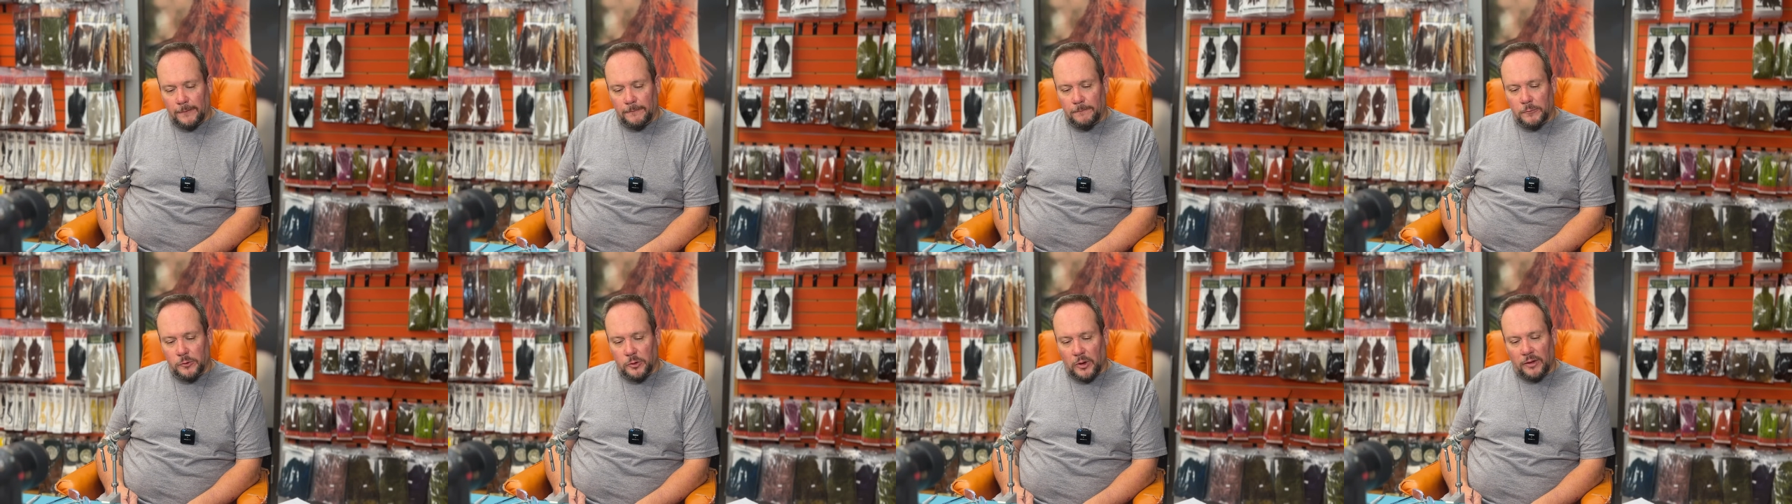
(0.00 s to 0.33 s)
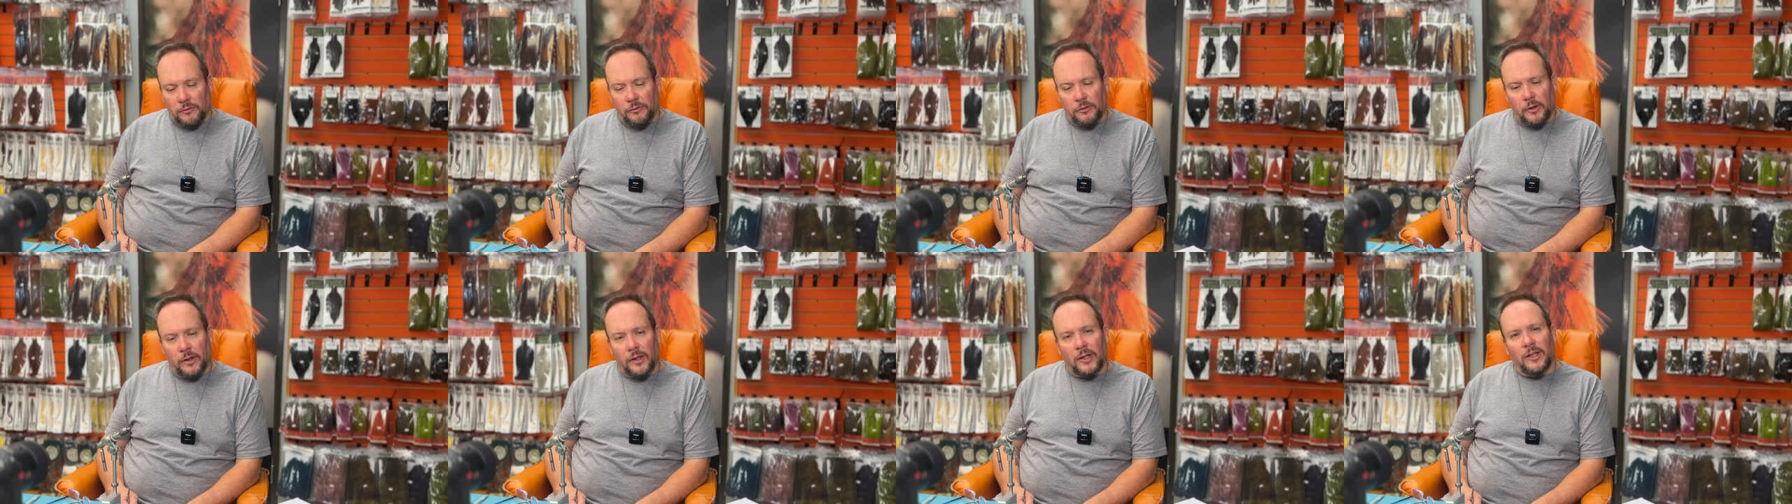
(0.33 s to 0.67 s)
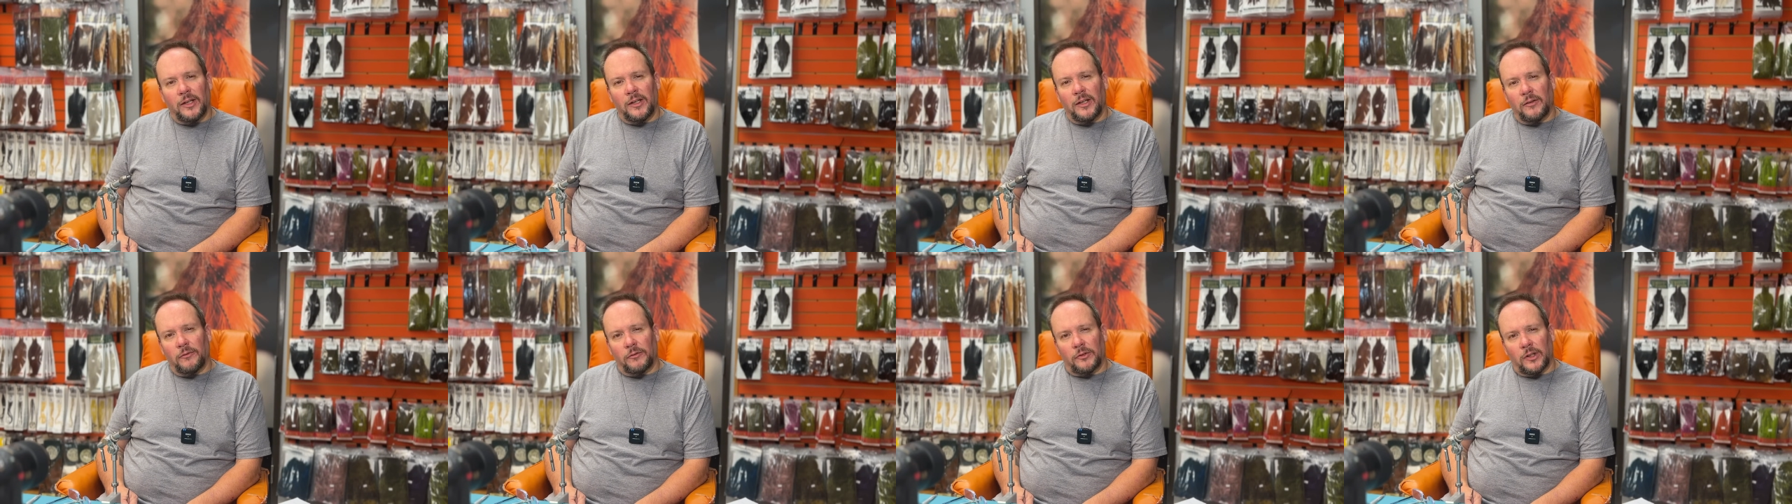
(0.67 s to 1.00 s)
dry fly
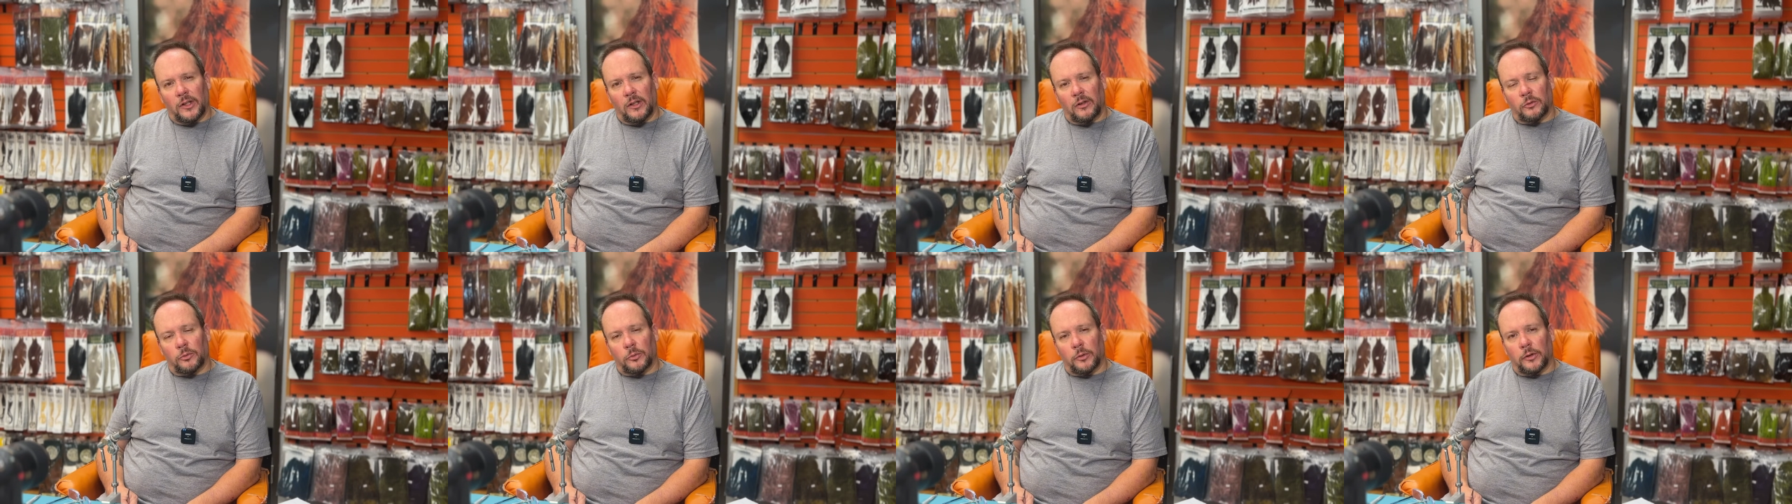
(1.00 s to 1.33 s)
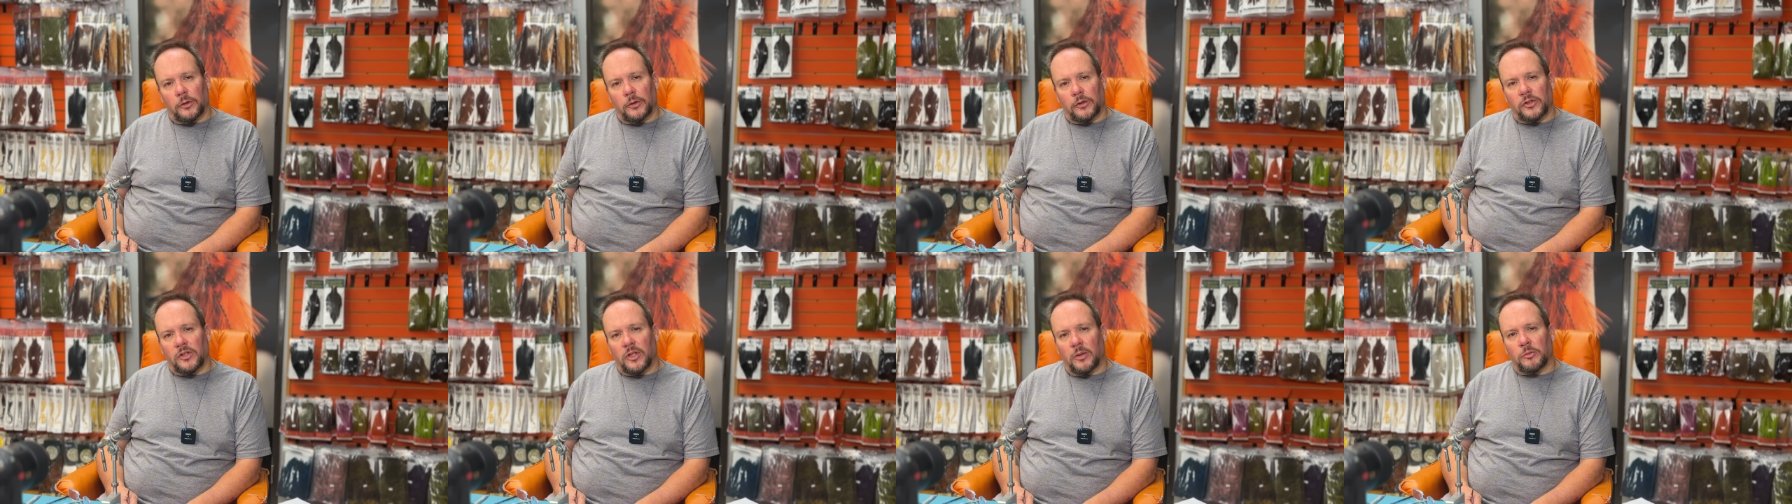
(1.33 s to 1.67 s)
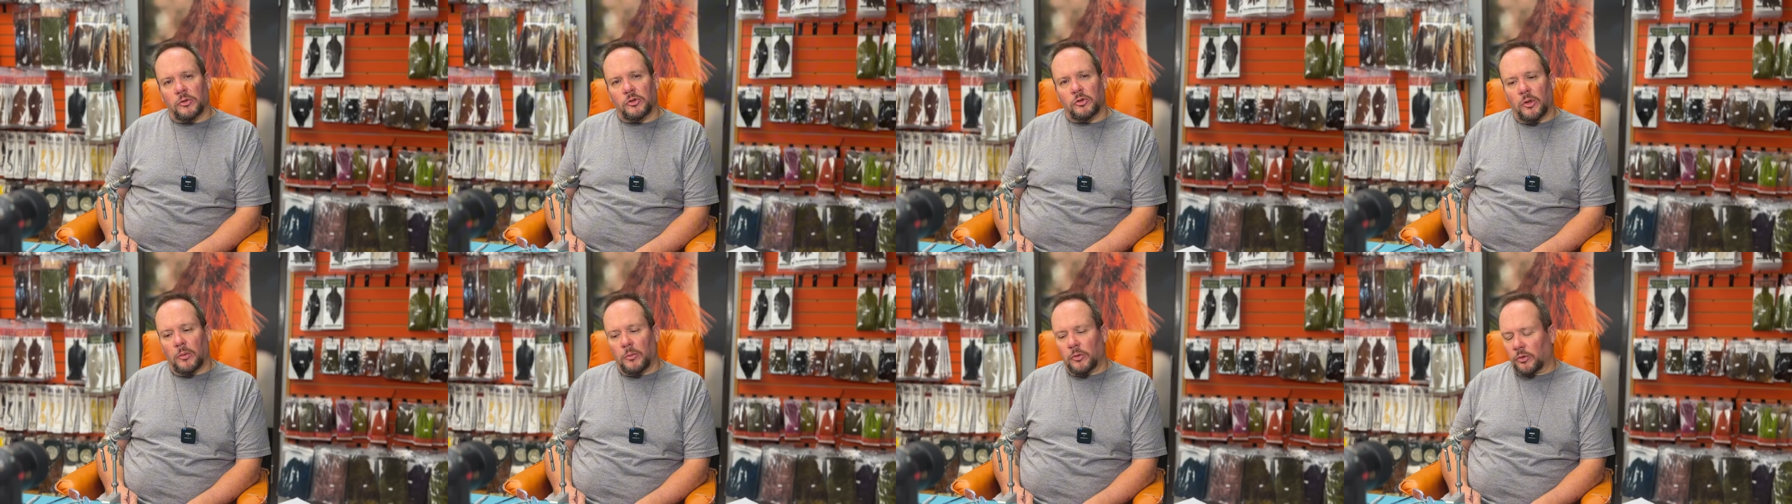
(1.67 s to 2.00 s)
and nymph tails. We're going to skip
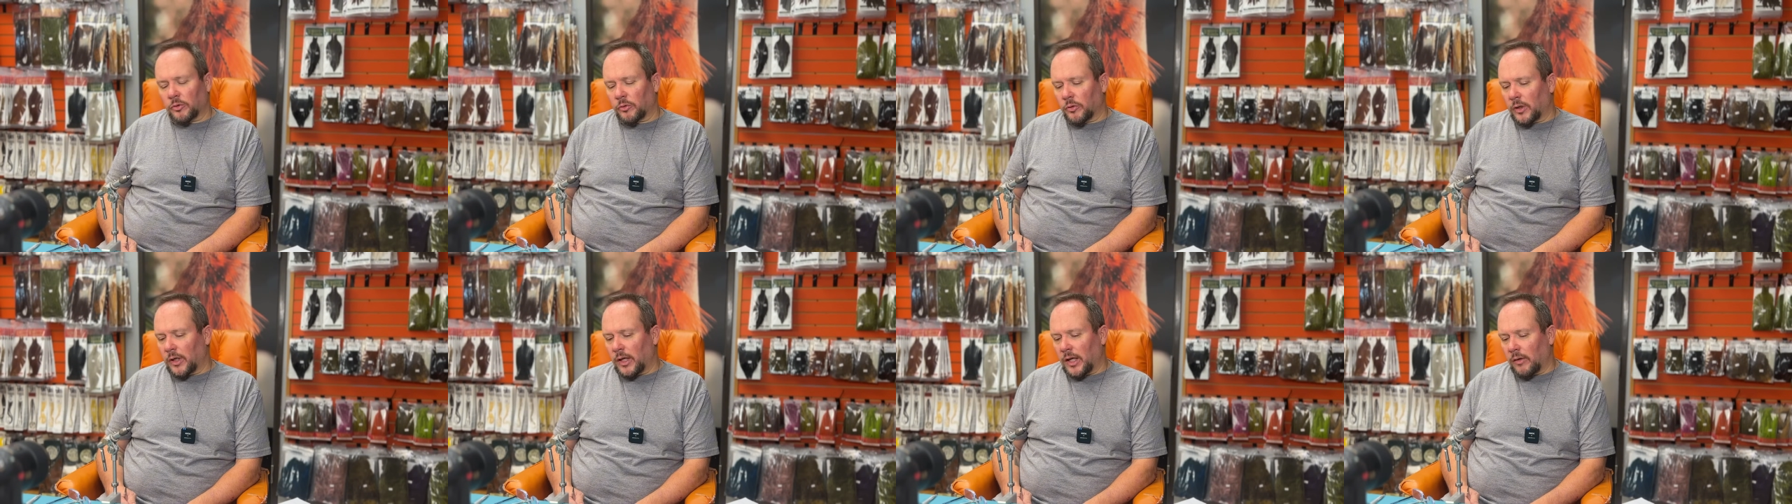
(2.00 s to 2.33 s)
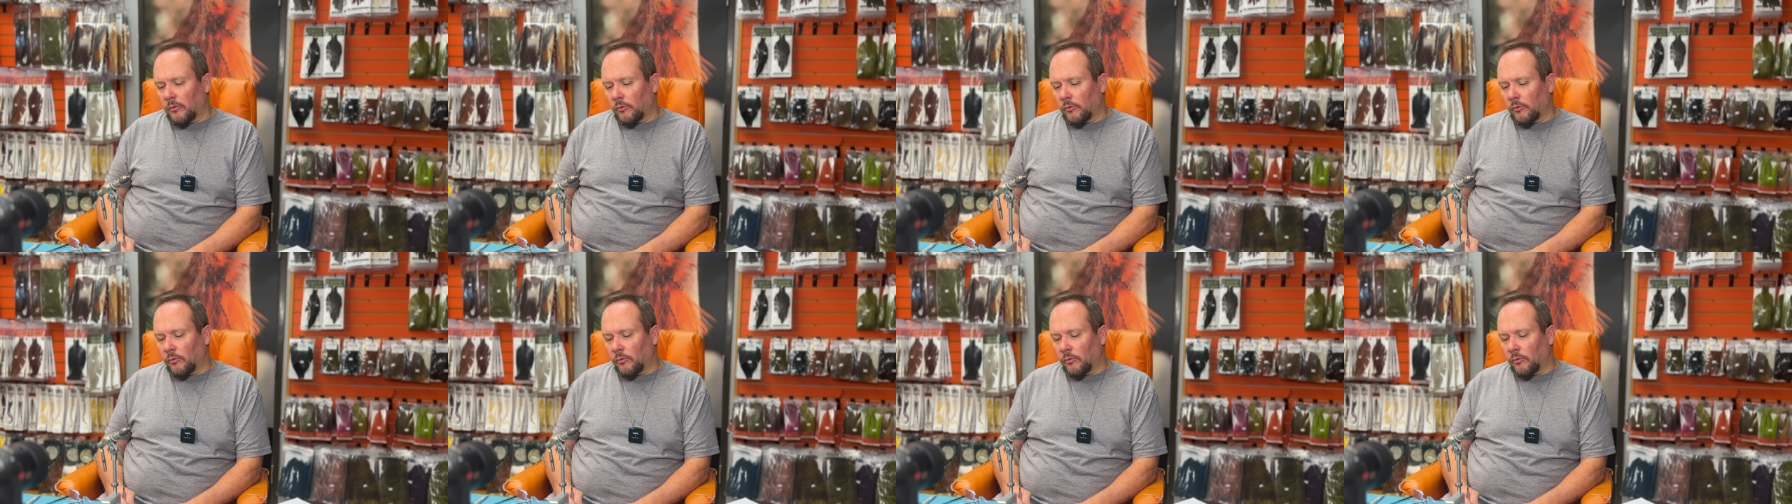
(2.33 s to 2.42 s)
streamers for